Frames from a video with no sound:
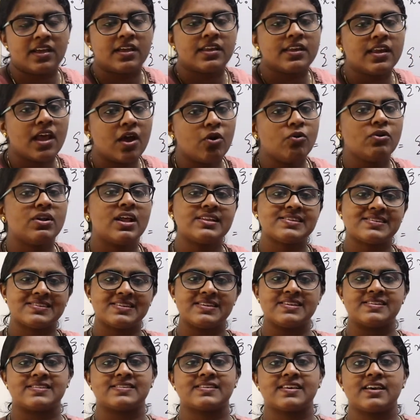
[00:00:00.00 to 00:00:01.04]
Now, let's
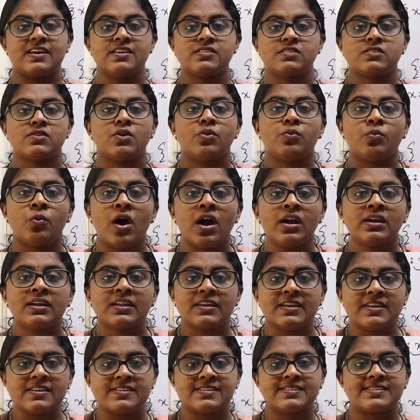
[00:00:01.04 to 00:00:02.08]
discuss what
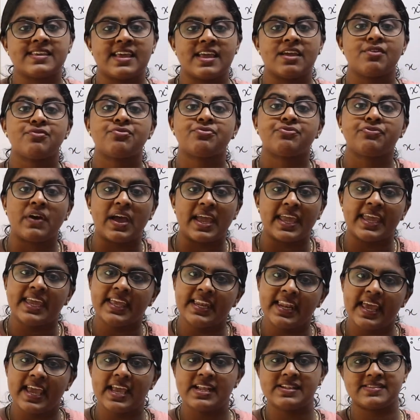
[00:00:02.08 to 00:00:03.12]
is a
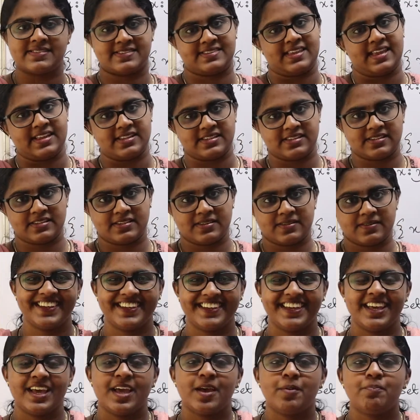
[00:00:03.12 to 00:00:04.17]
finite set.
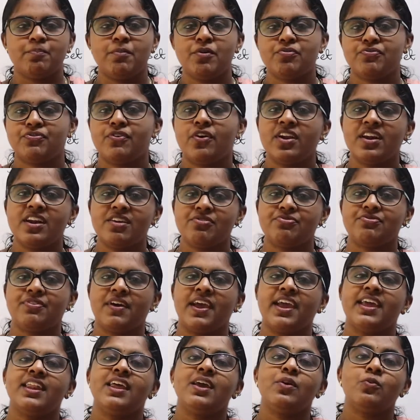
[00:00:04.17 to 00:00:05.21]
Before
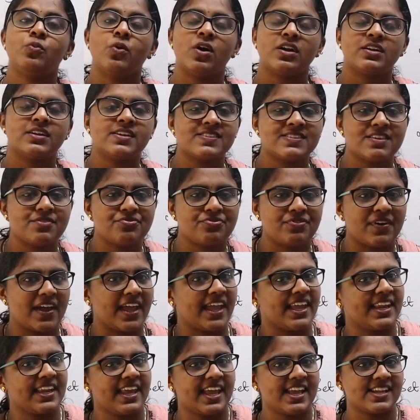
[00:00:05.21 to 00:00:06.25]
defining what is a
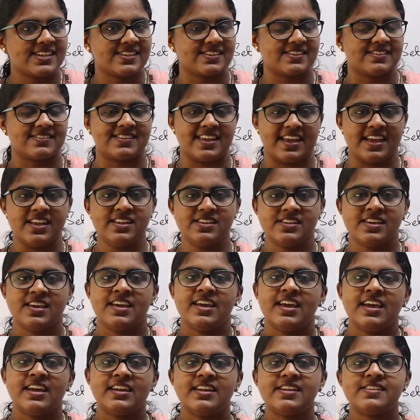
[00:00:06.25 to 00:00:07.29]
finite set,
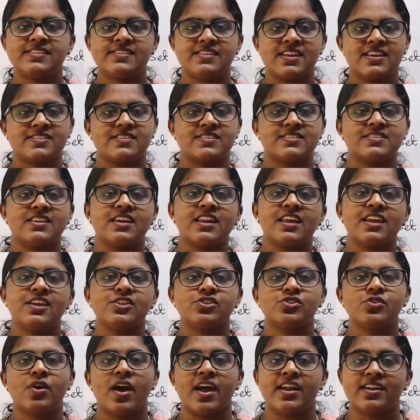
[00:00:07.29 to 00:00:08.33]
it is necessary
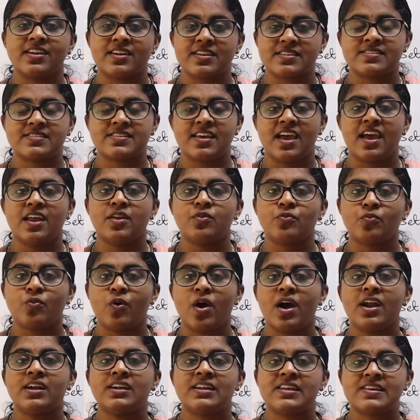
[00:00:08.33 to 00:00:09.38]
to understand
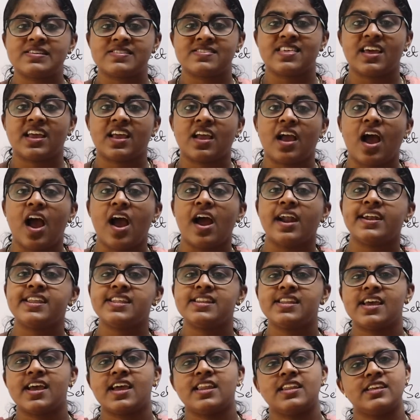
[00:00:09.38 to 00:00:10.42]
what is the
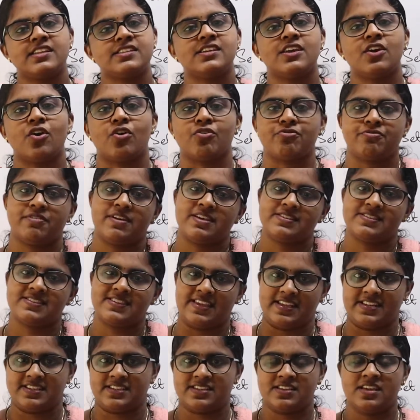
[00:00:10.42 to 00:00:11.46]
cardinality of a
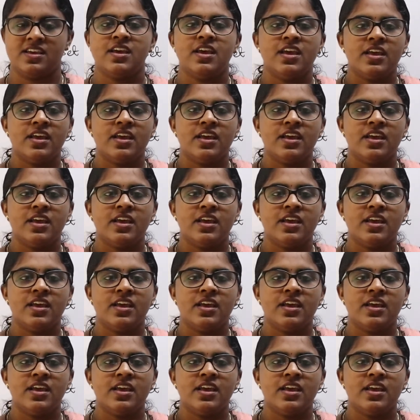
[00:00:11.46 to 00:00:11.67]
set.